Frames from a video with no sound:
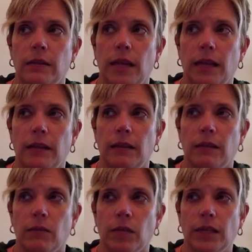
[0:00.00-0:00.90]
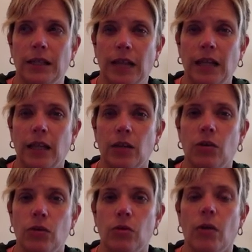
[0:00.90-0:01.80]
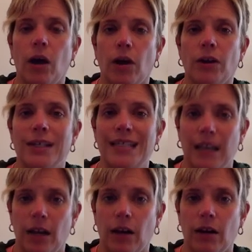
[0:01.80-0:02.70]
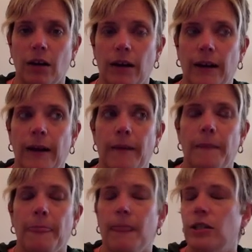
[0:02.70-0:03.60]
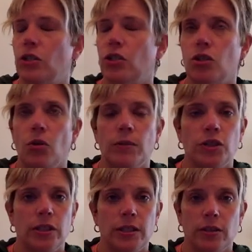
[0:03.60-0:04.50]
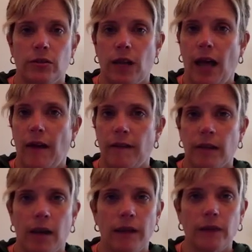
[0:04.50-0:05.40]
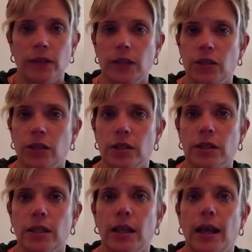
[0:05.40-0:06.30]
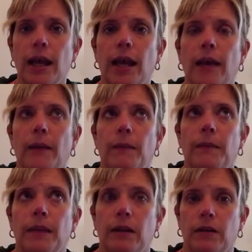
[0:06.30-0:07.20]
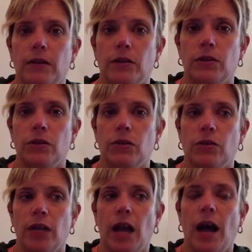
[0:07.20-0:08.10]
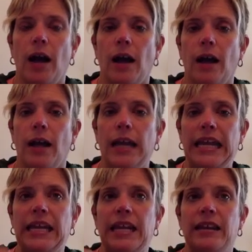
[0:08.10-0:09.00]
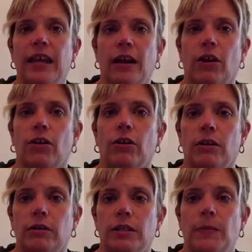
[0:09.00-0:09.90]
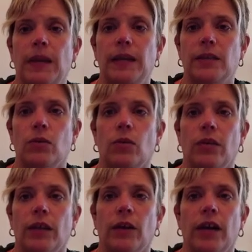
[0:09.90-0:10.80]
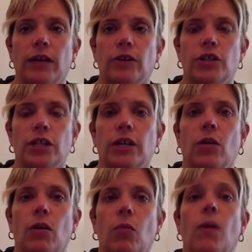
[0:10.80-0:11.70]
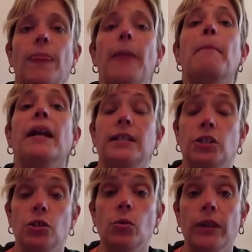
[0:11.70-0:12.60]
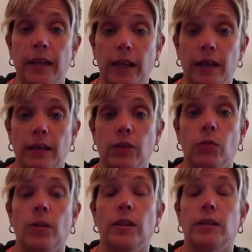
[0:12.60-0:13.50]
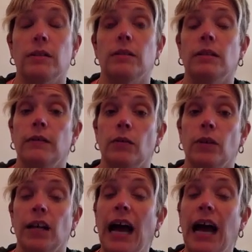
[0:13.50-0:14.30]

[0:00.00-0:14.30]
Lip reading: and the really liking who you are is there, it's so much easier to have the conversations because you're not in their space or their energy or what they might do with it. You're willing to deliver it